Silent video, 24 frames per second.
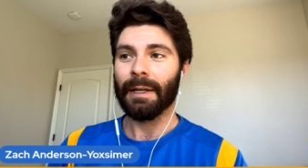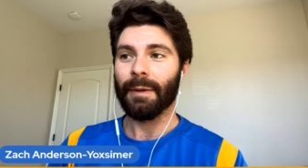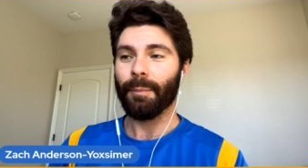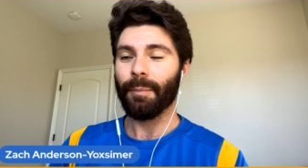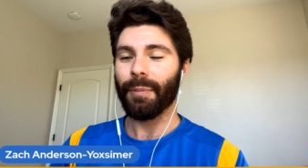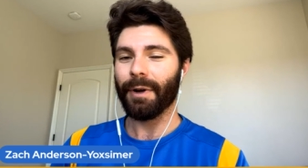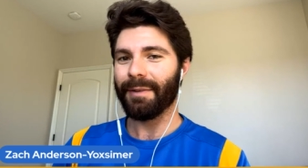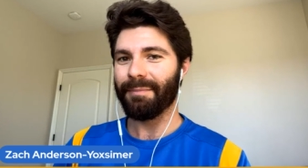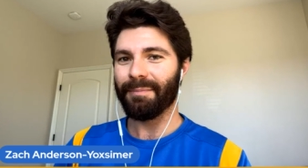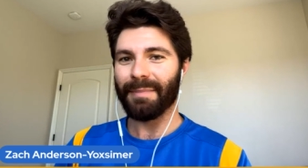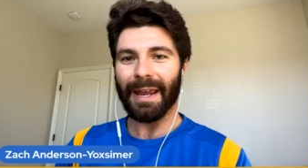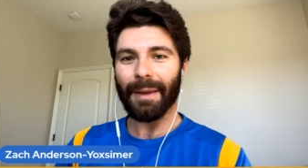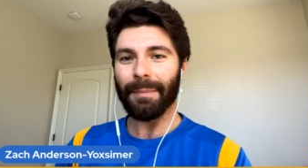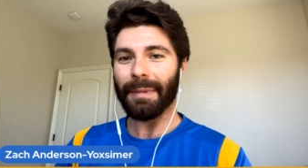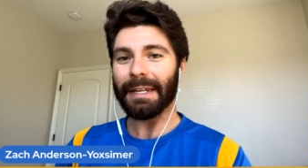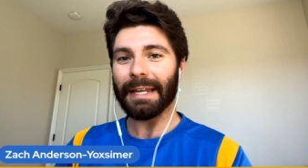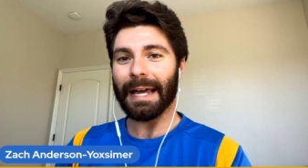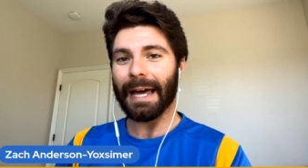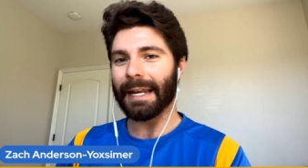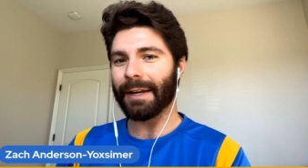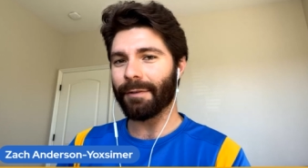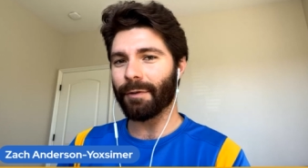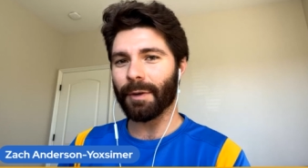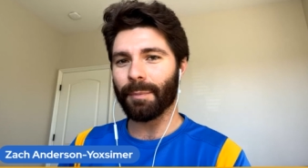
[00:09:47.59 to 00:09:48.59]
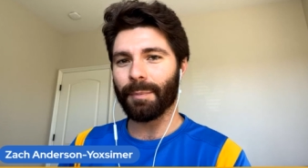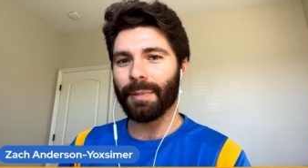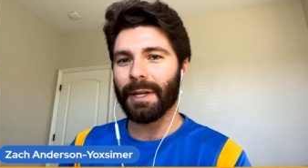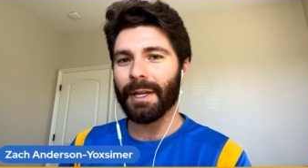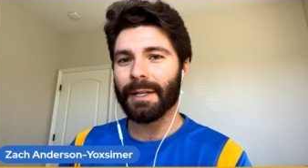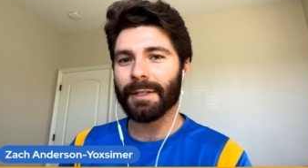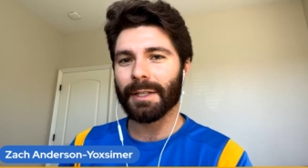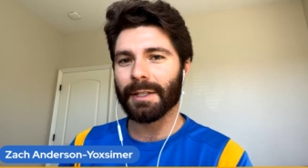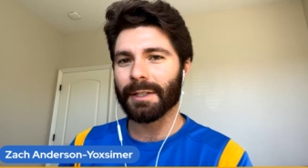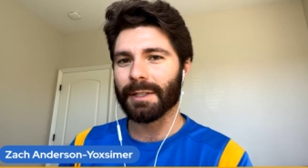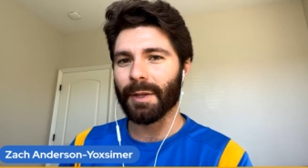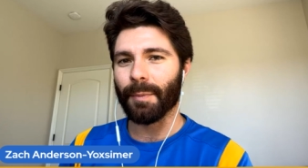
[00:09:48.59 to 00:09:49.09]
but maybe not every
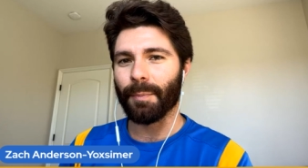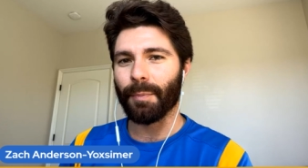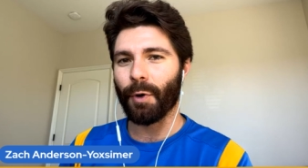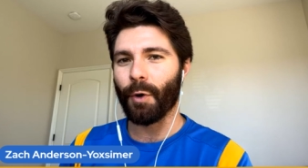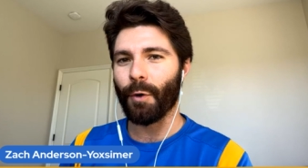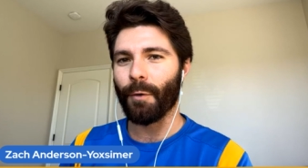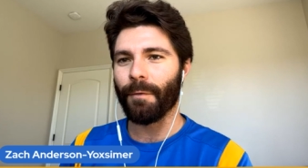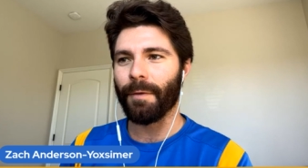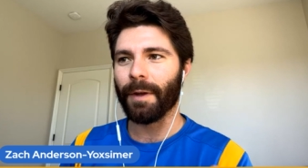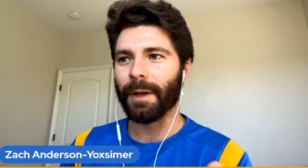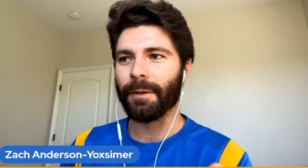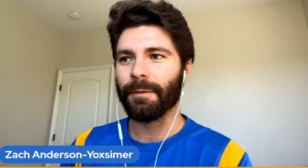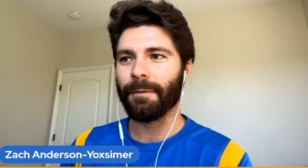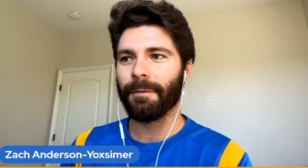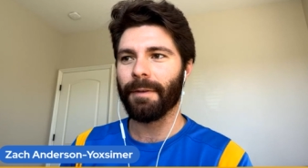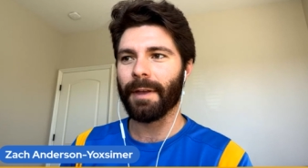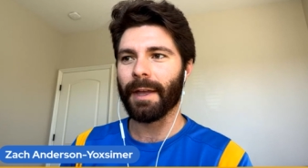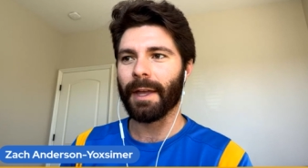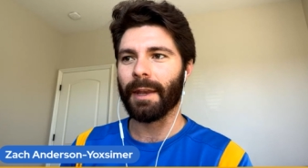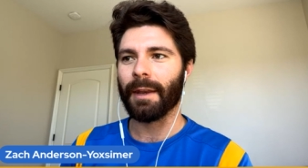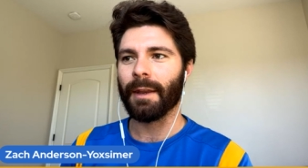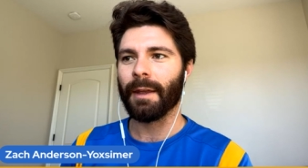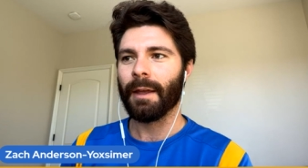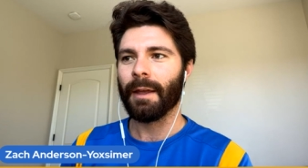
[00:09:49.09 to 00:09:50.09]
piece is the perfect fit.